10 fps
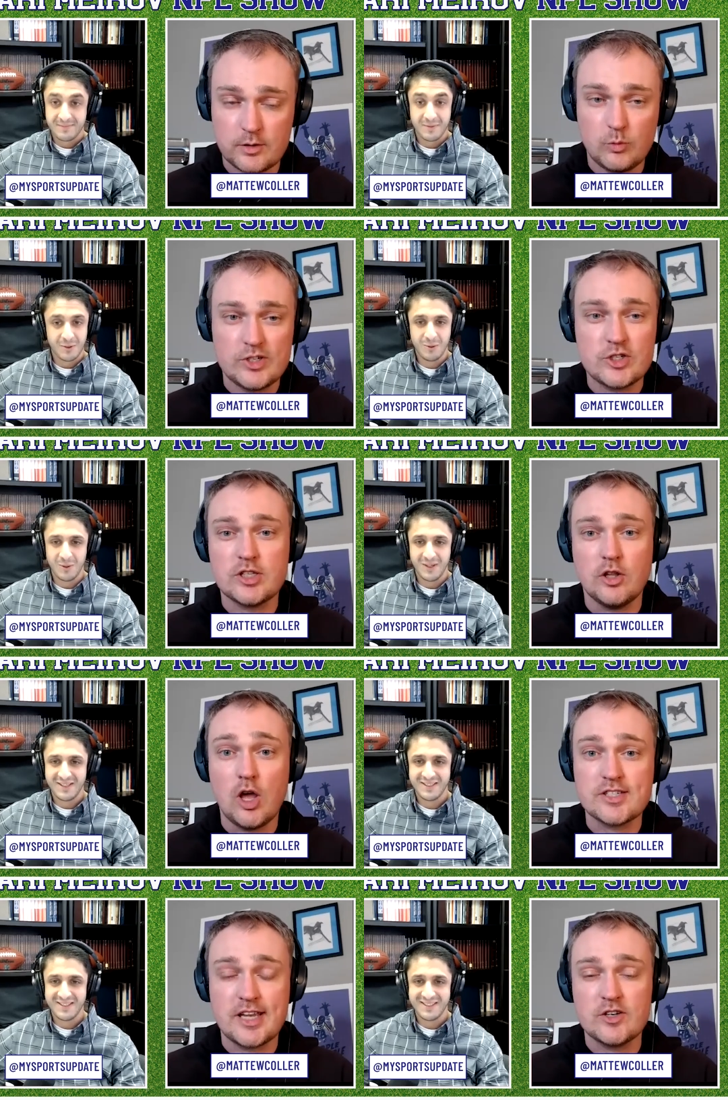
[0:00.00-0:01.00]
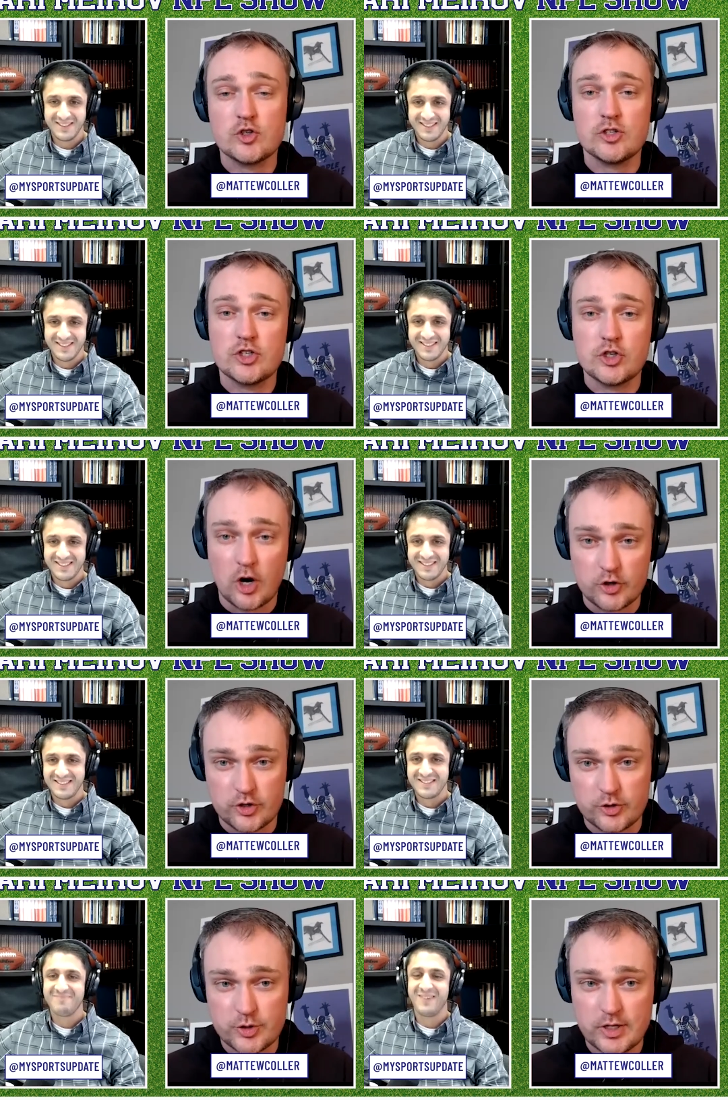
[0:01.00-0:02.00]
Speaker 1: which Ooh. is the Los Angeles
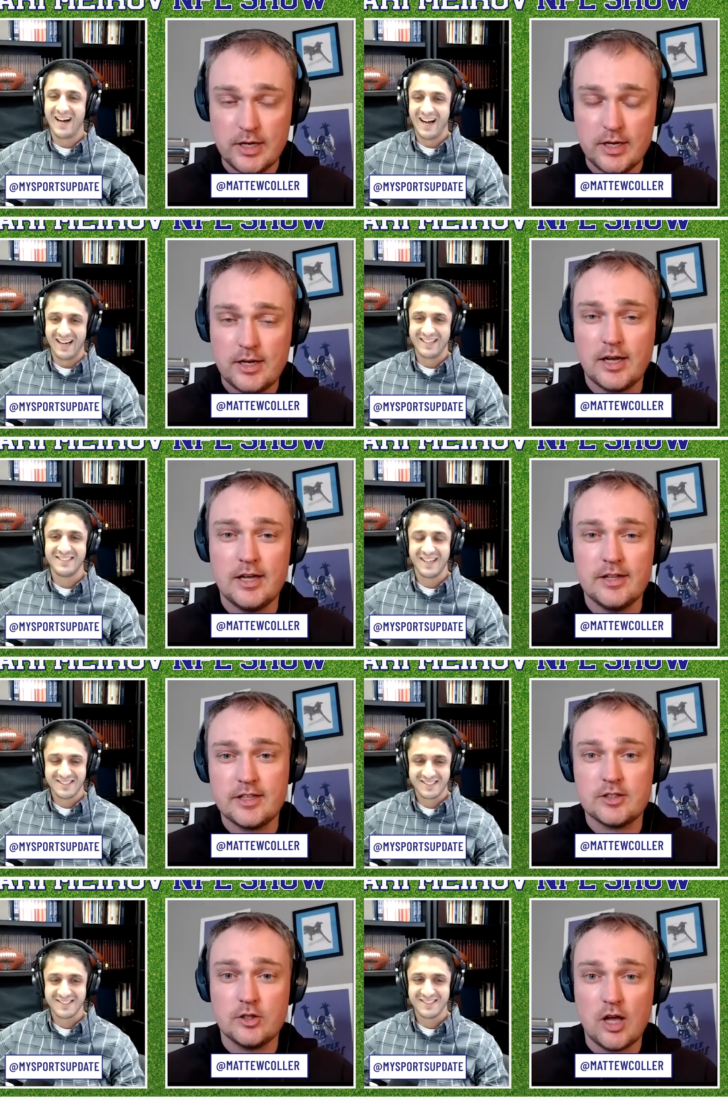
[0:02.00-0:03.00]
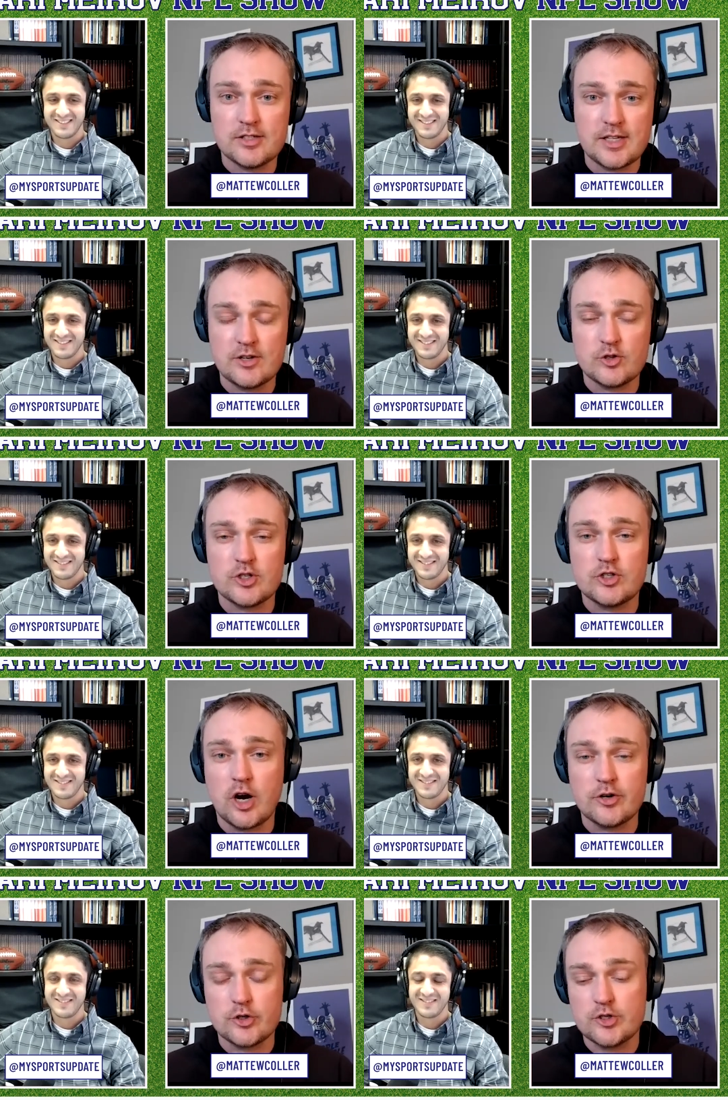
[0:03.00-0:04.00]
Chargers. Ah, uh, yes. I think the Los Angeles
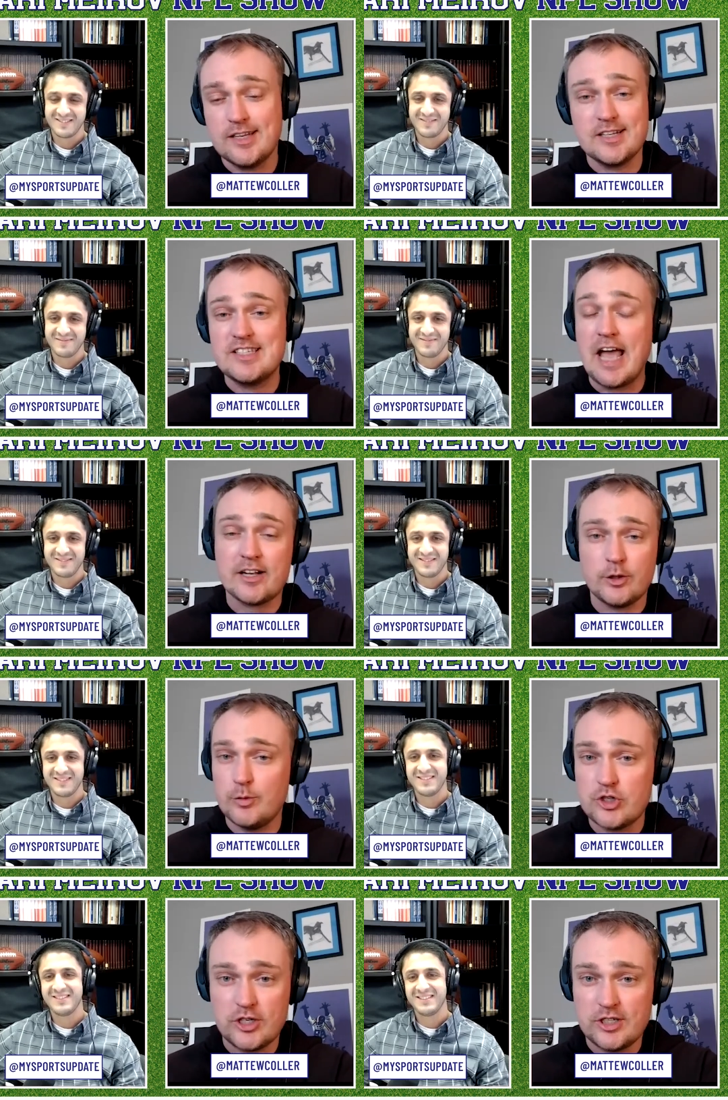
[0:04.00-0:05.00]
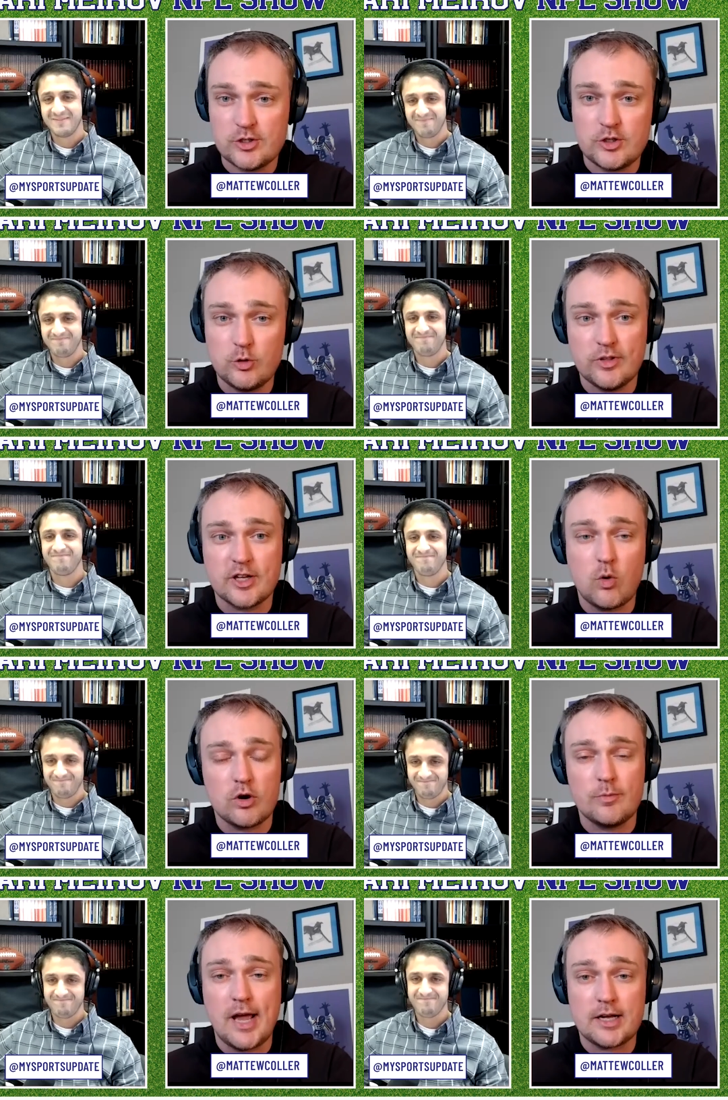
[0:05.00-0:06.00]
Chargers did exactly what you need to do with a
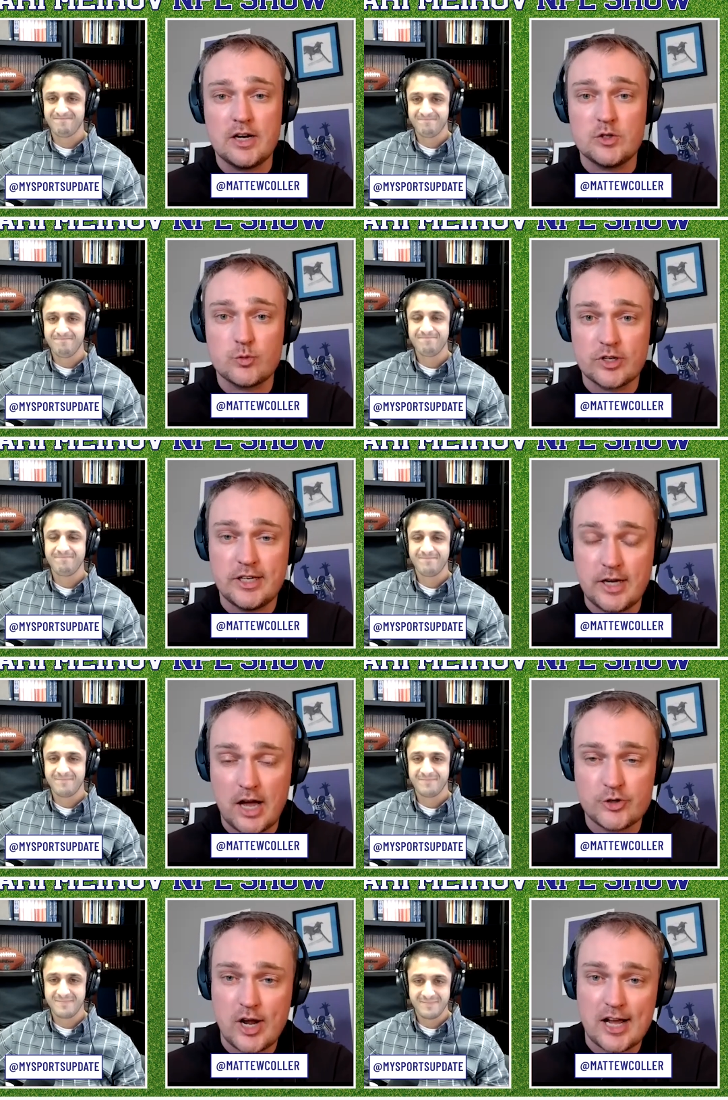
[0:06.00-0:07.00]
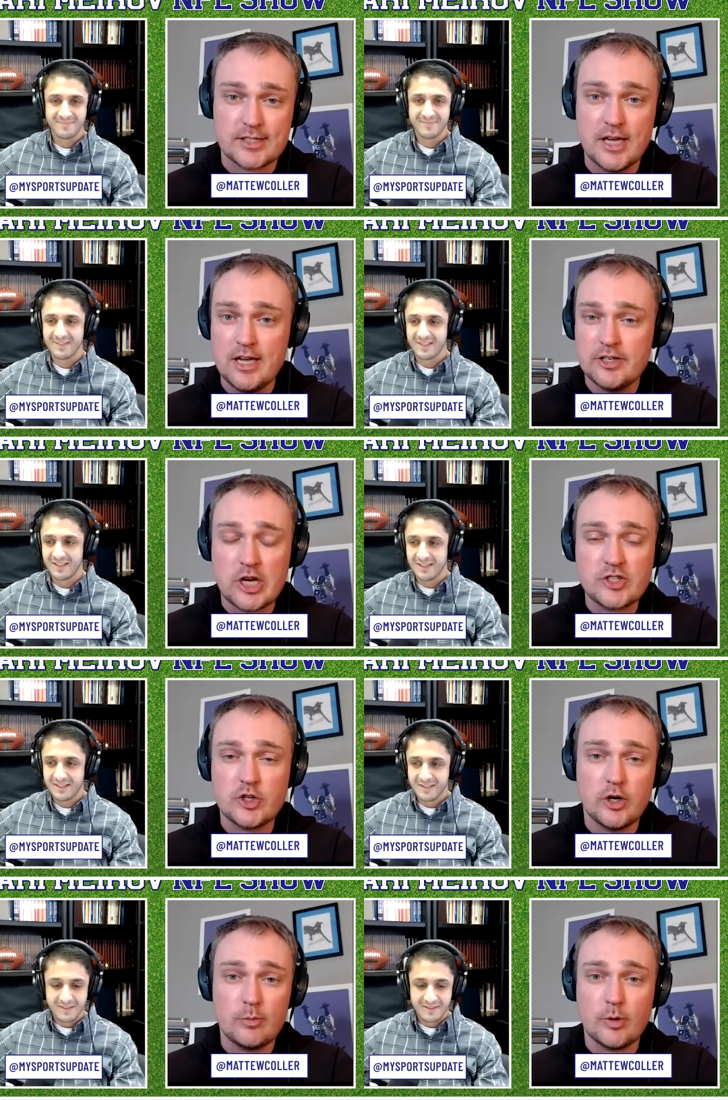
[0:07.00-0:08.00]
quarterback on his rookie contract.
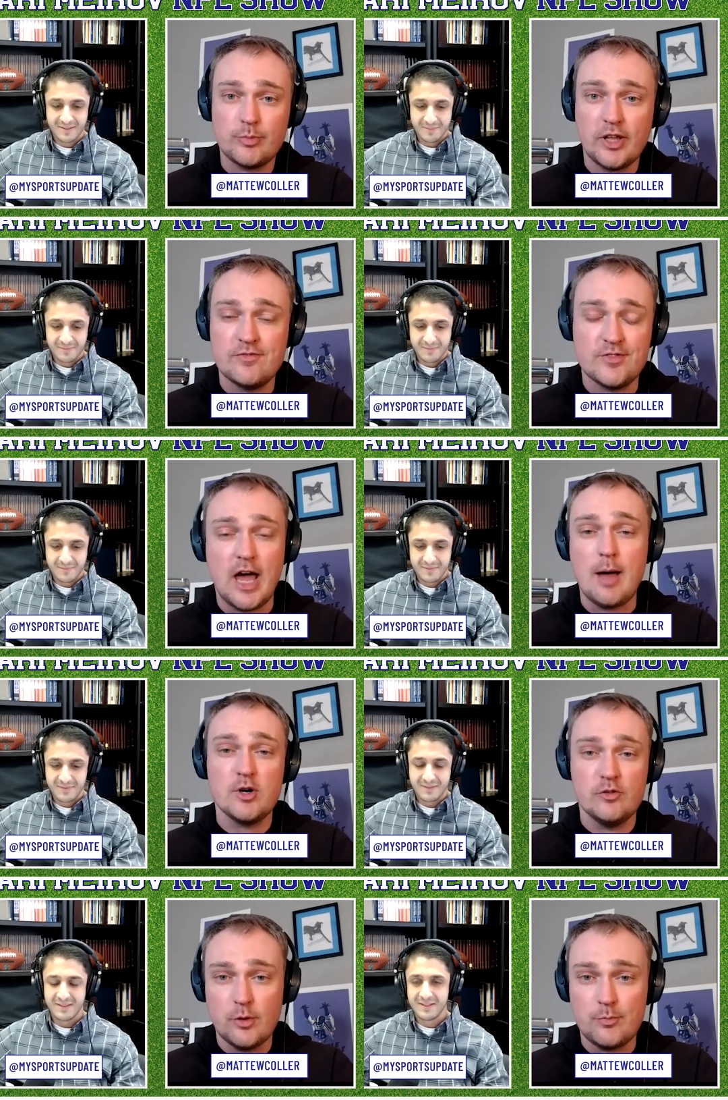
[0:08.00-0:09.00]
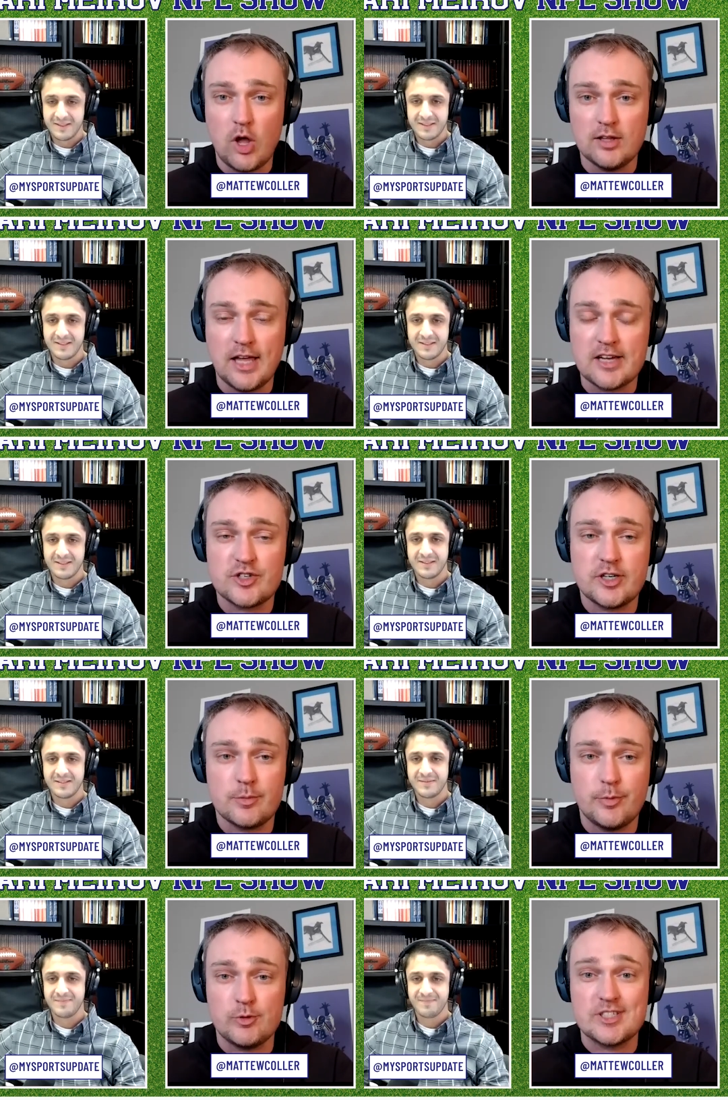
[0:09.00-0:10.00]
Justin Herbert played phenomenal football last year,
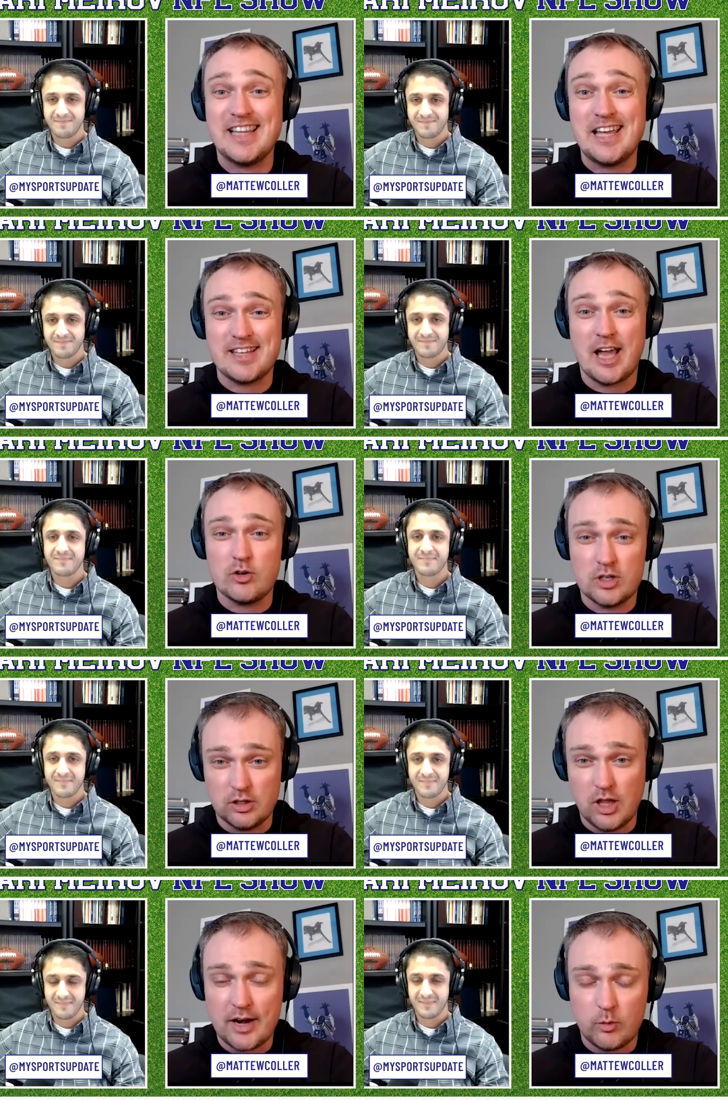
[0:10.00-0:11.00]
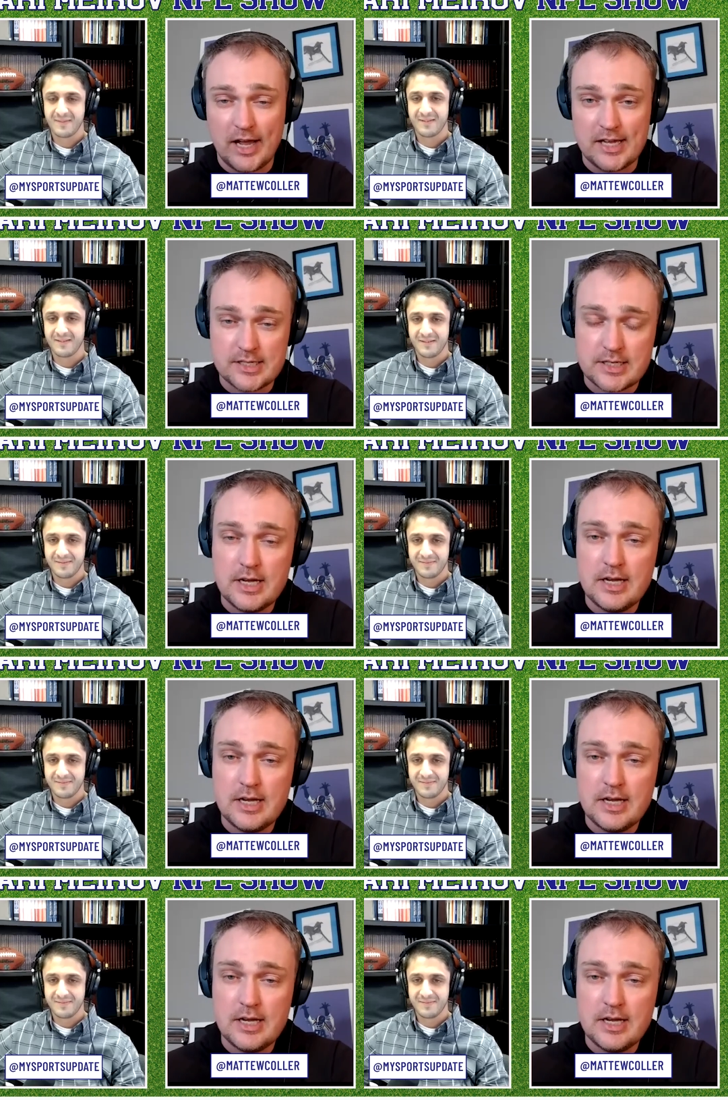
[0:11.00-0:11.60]
but was let down in a lot of ways